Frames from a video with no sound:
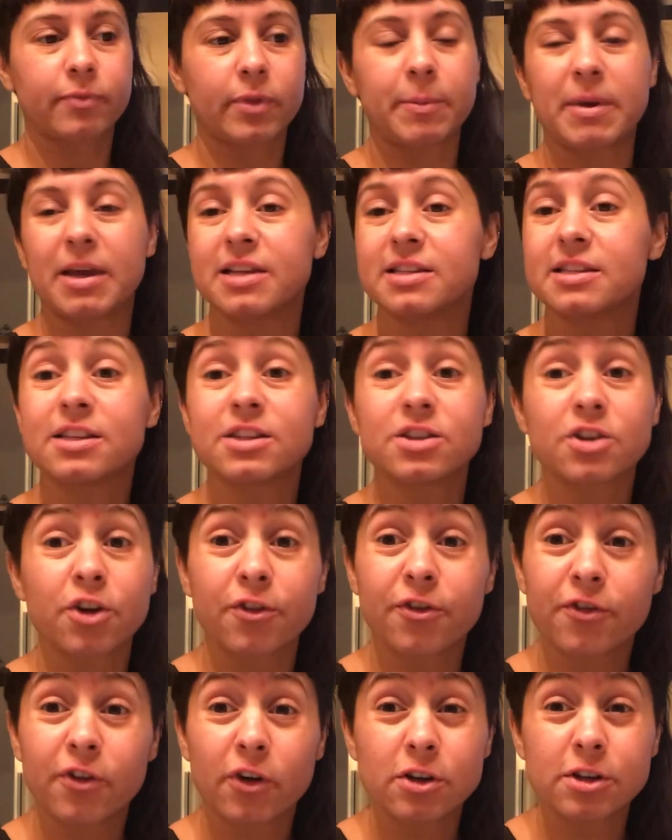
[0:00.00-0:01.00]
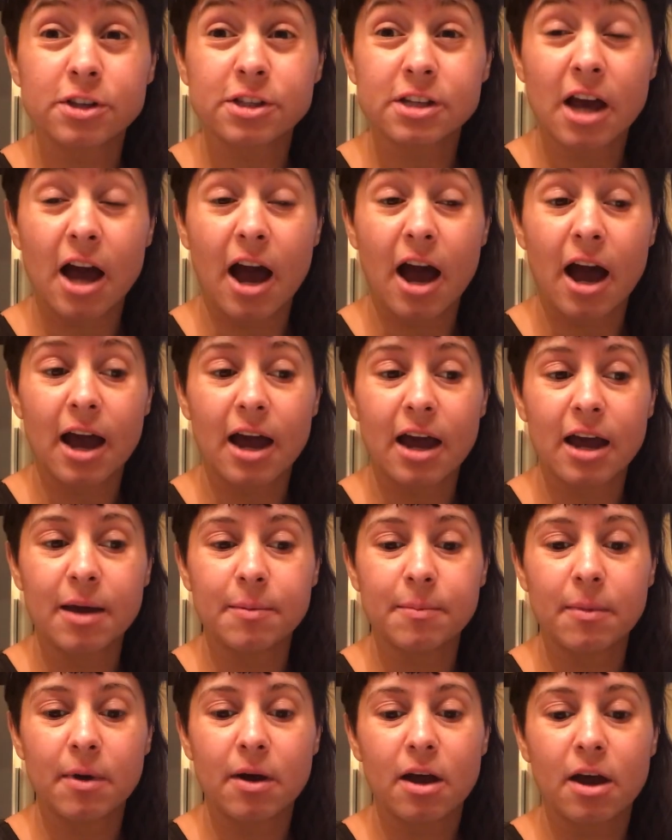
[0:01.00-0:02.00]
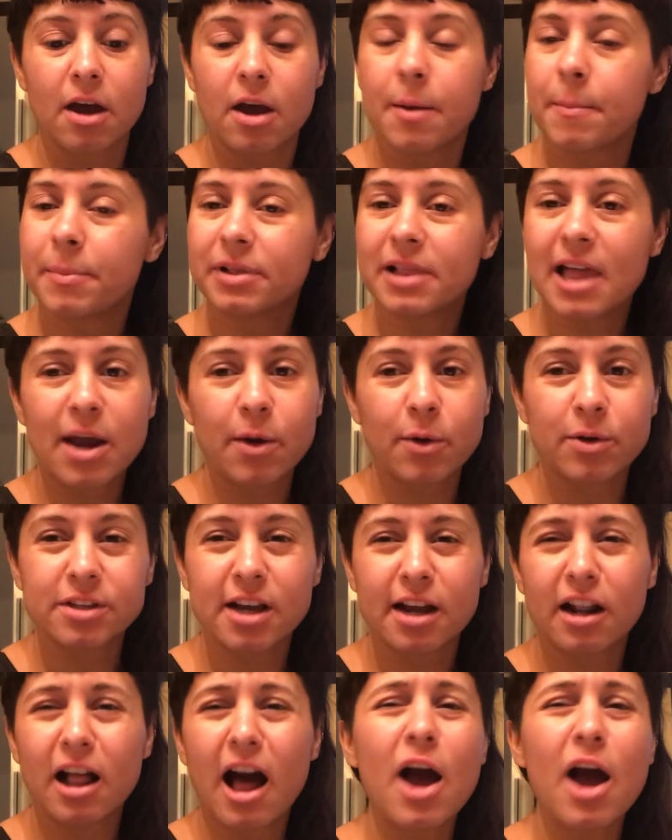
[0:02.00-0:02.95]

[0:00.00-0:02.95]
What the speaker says: because this is her first time playing recital.